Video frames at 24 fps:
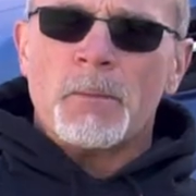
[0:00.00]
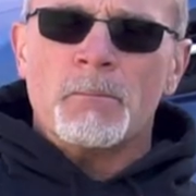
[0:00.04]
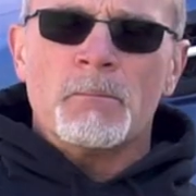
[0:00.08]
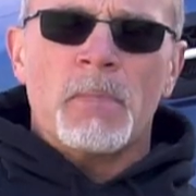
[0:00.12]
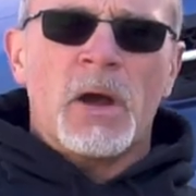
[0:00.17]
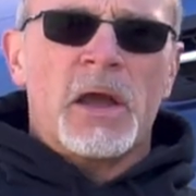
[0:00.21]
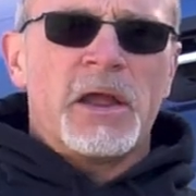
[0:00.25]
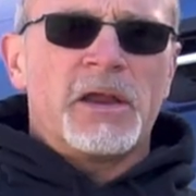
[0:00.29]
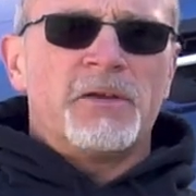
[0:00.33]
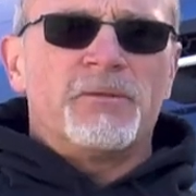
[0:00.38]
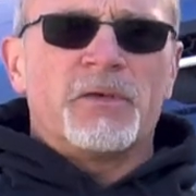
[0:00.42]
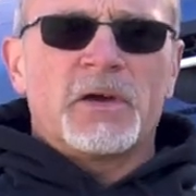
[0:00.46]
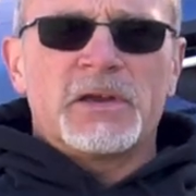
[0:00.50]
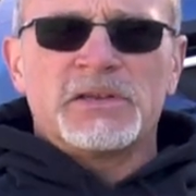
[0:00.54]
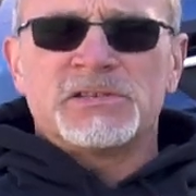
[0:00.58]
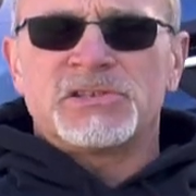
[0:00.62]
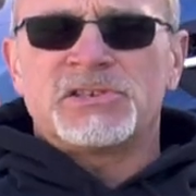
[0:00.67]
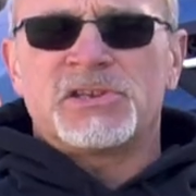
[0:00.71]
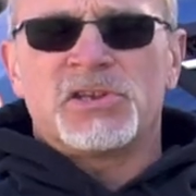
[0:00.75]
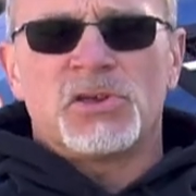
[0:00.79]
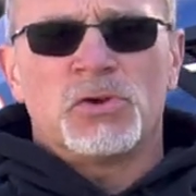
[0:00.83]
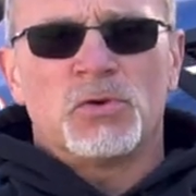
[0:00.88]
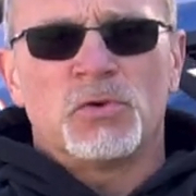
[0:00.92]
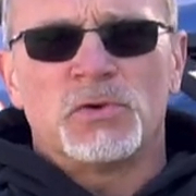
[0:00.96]
My advice
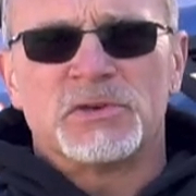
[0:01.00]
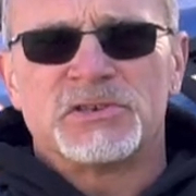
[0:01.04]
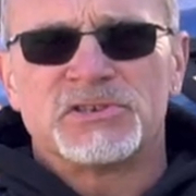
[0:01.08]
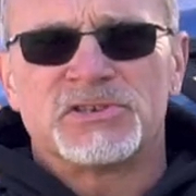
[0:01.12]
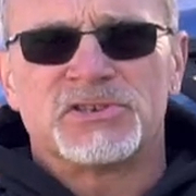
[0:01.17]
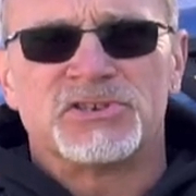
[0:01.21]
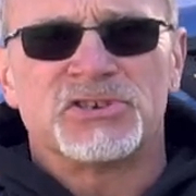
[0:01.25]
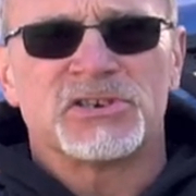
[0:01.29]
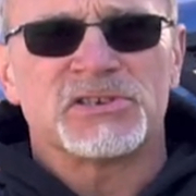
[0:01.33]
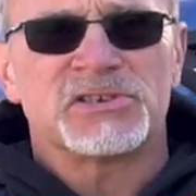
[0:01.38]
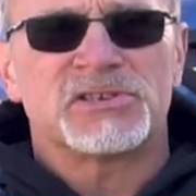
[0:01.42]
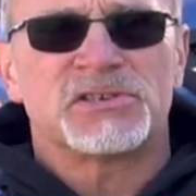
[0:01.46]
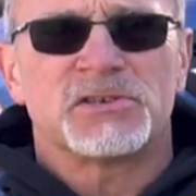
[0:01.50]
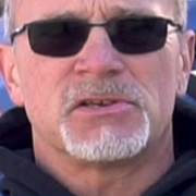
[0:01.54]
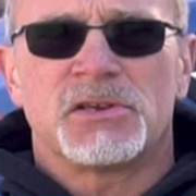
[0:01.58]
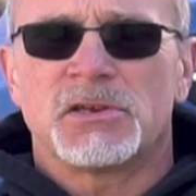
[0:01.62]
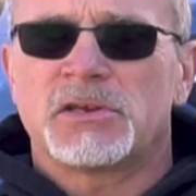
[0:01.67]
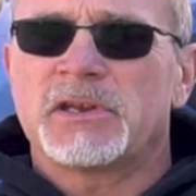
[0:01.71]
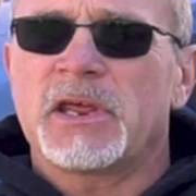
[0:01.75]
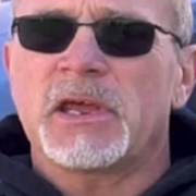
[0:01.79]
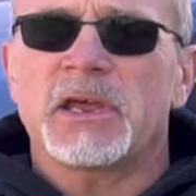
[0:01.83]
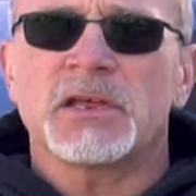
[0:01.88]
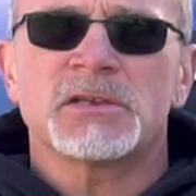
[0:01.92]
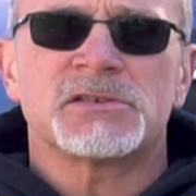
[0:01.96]
to you is just, you
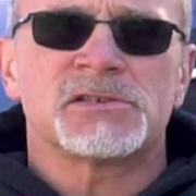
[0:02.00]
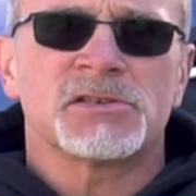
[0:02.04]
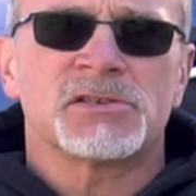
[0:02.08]
take it